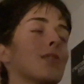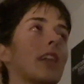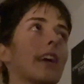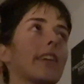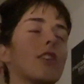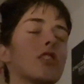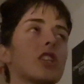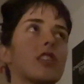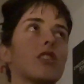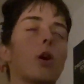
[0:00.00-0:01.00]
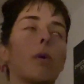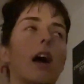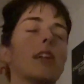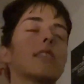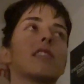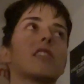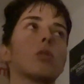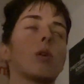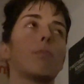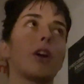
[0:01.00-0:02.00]
like there's just no answers to
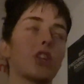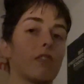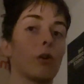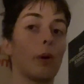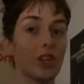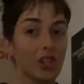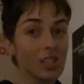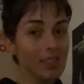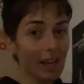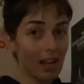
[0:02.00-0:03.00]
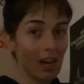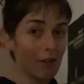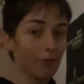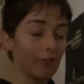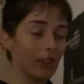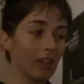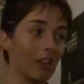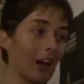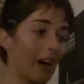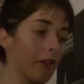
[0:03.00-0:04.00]
a bunch of questions I have in
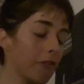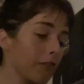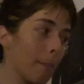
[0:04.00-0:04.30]
life.